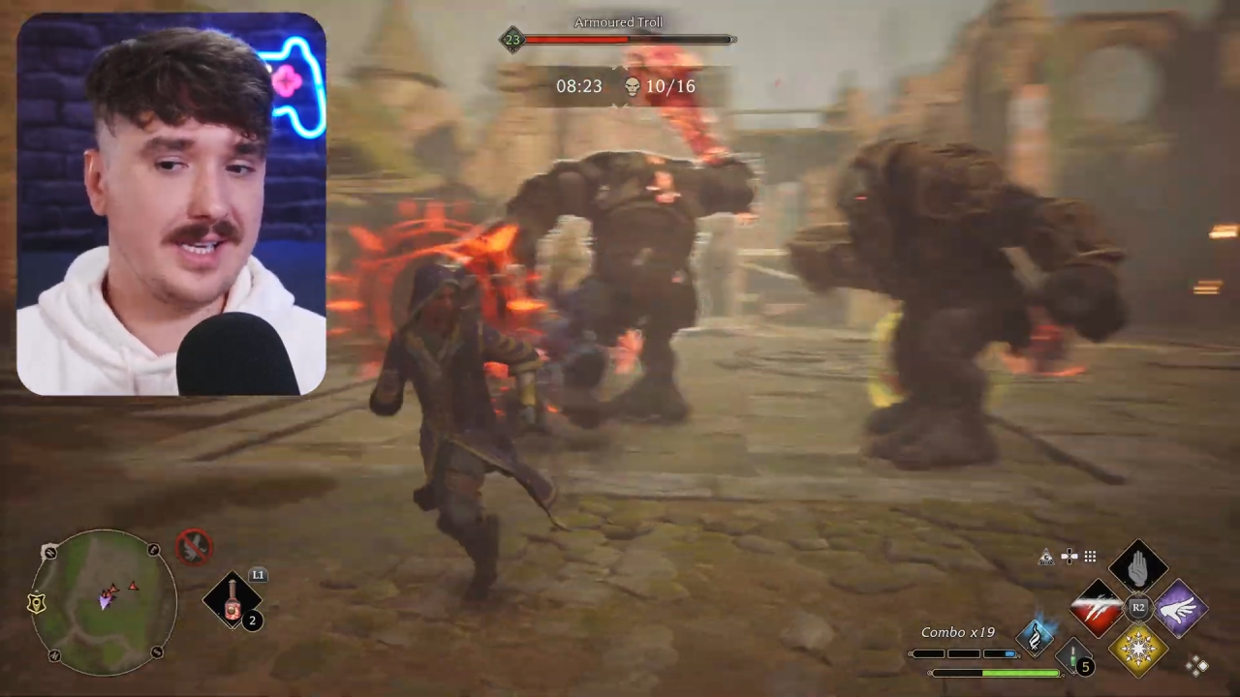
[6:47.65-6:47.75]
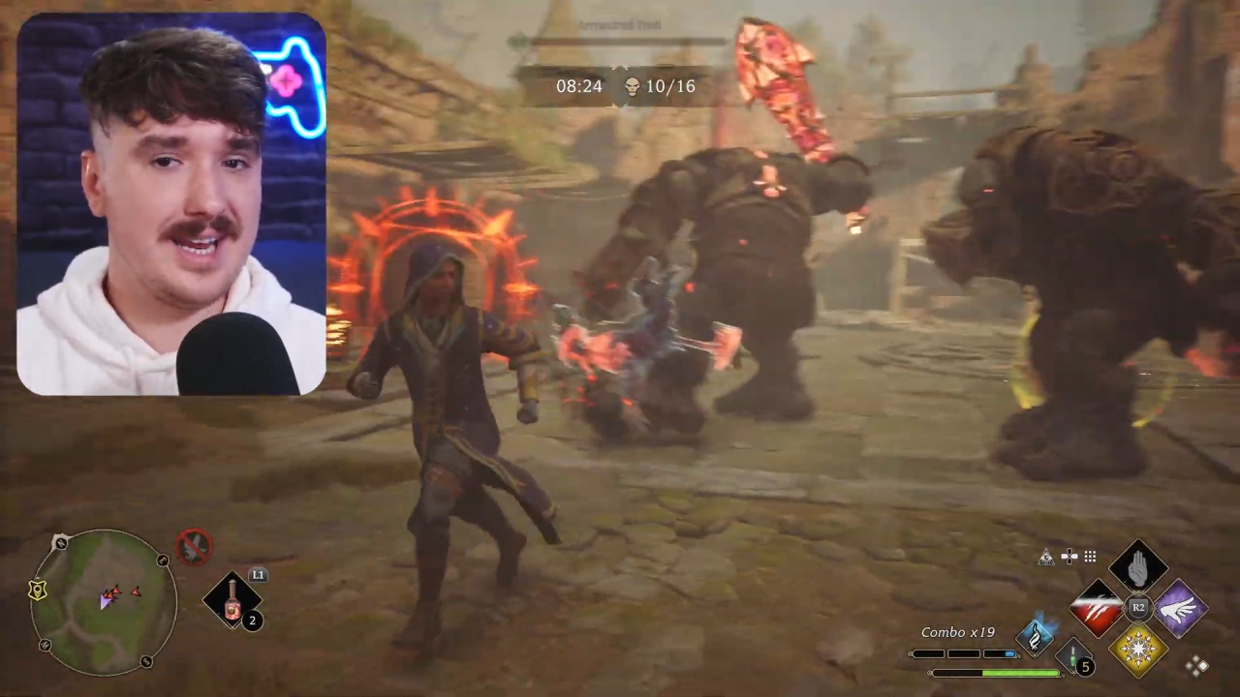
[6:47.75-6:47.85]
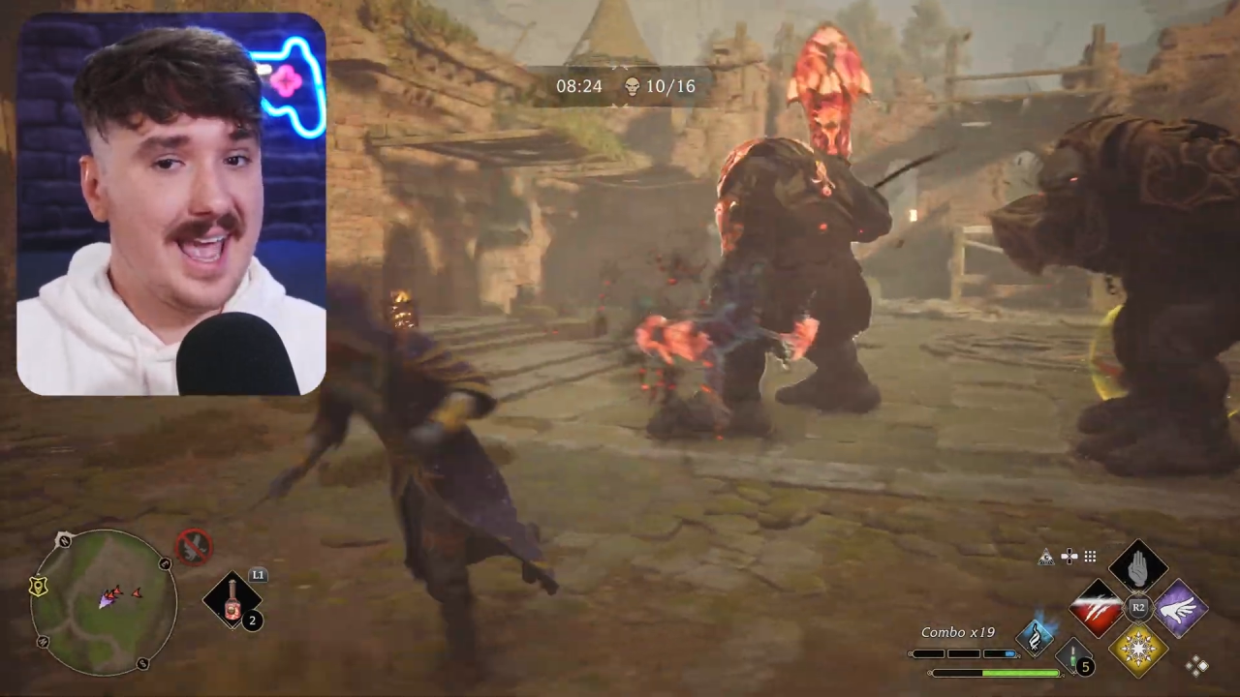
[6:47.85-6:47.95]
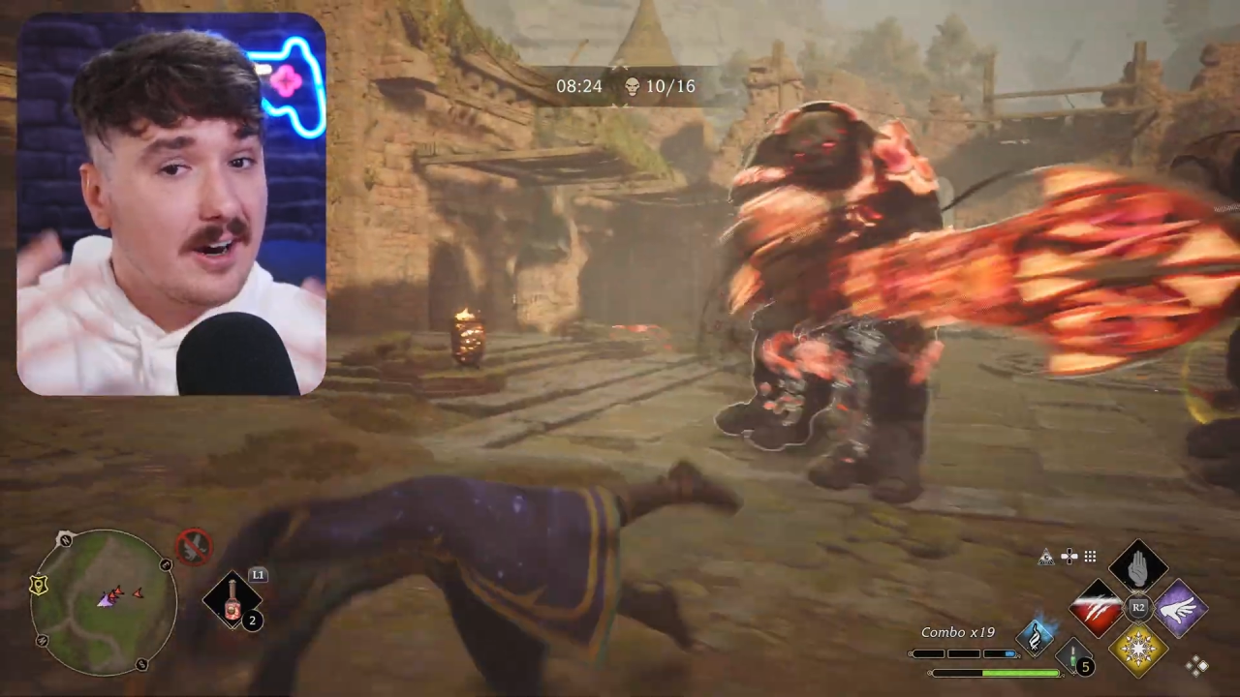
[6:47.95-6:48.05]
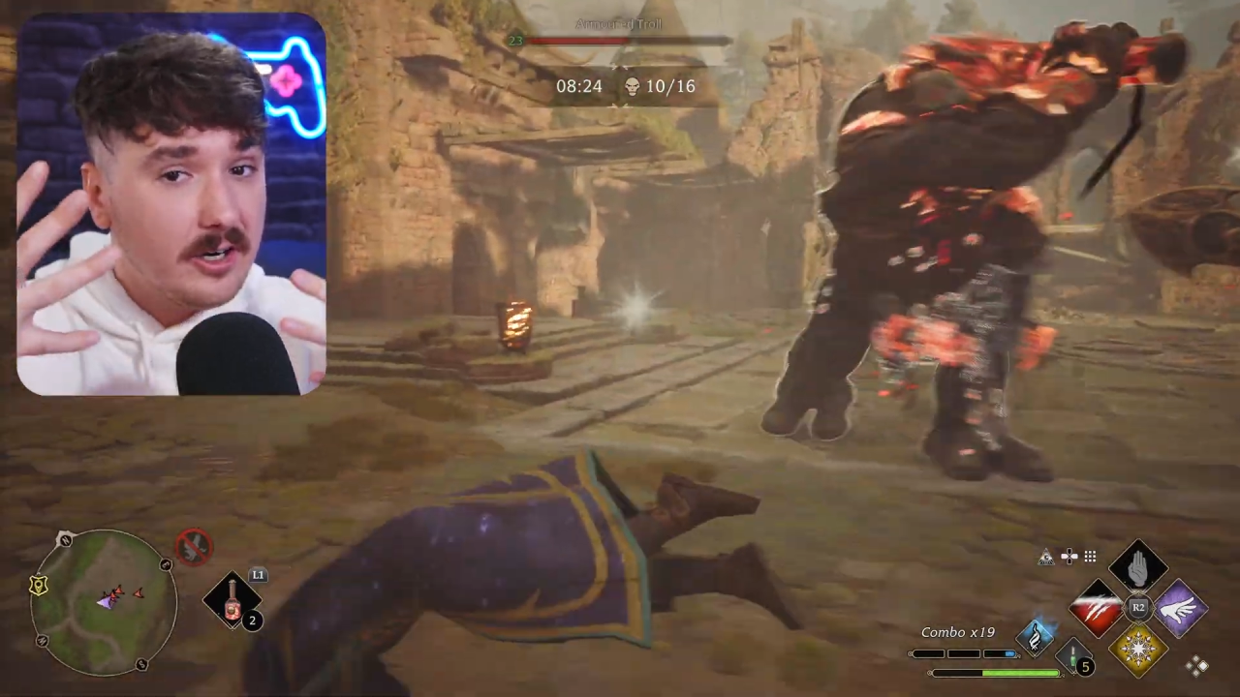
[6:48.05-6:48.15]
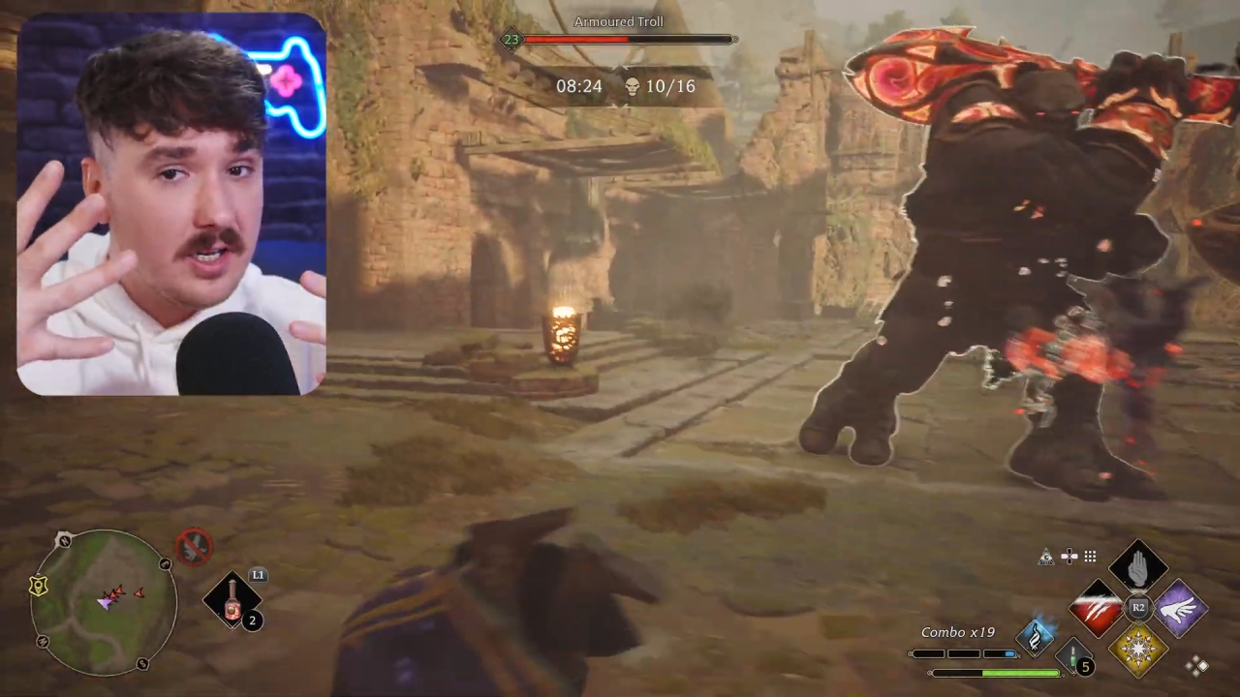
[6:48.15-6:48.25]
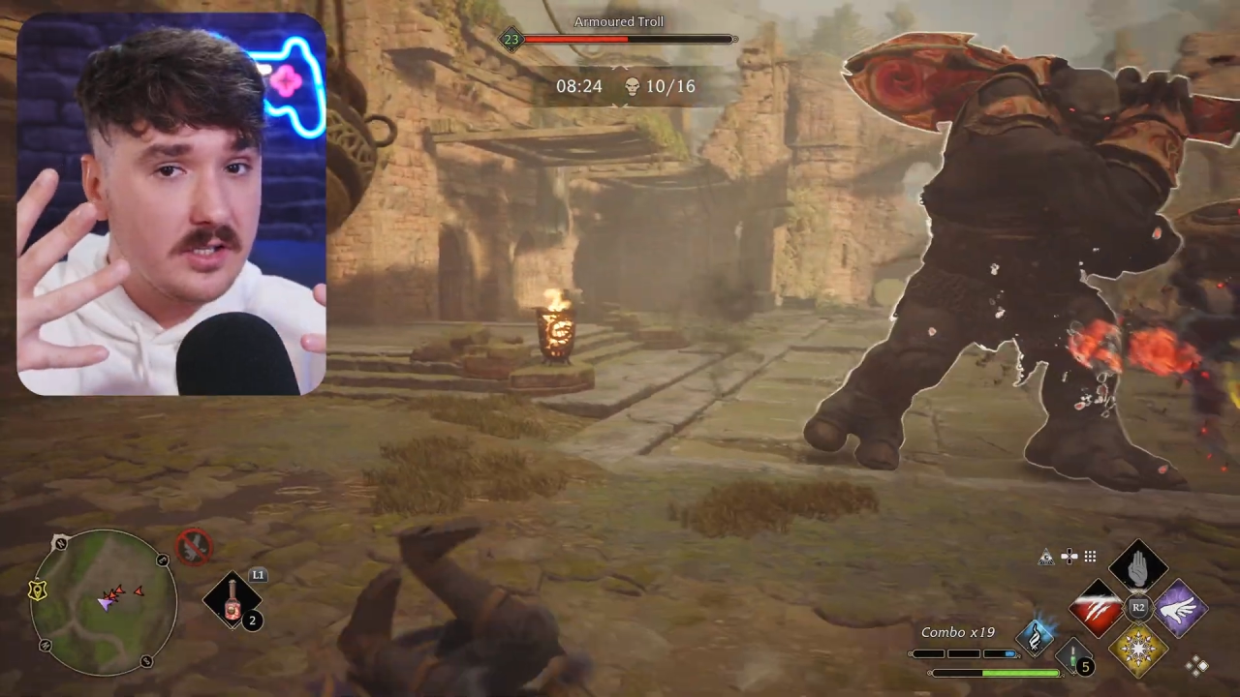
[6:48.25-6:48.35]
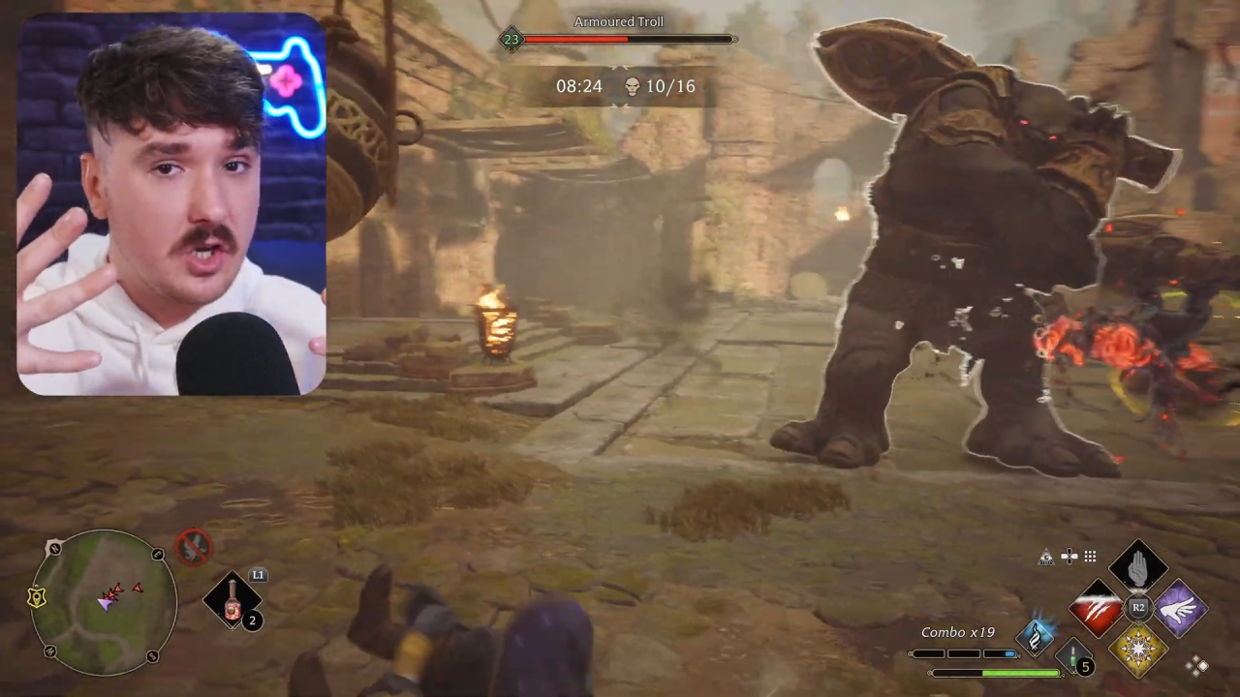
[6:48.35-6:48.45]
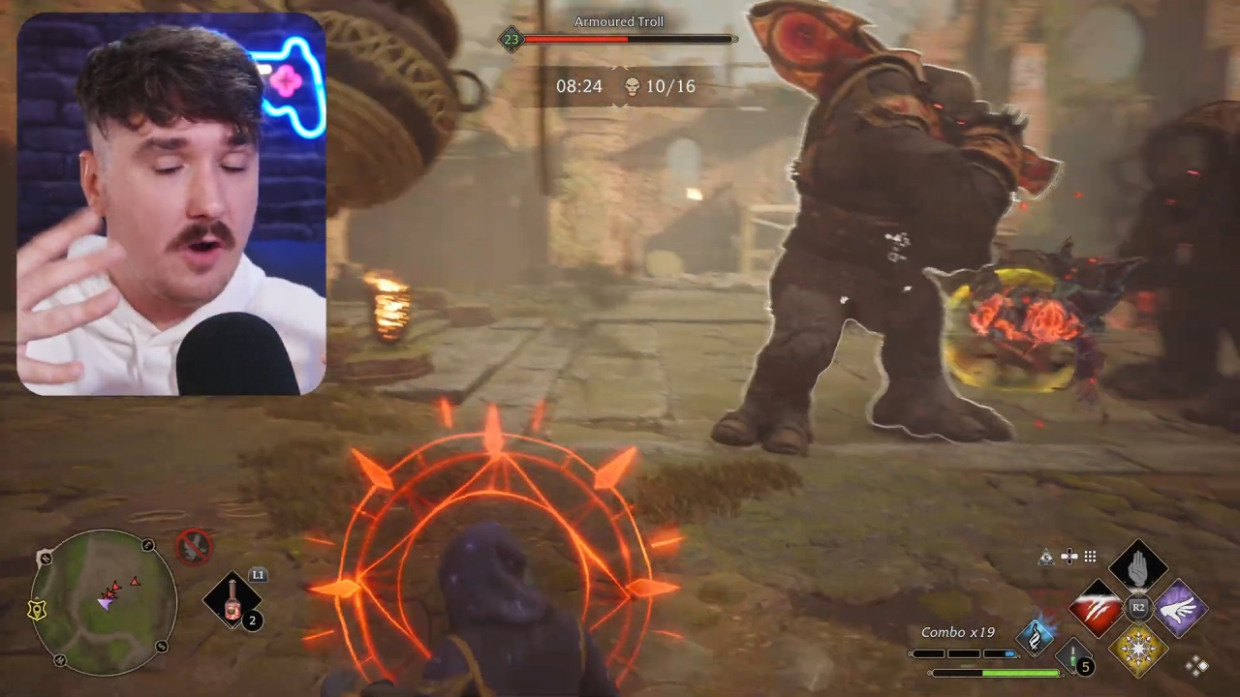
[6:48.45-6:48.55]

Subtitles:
and areas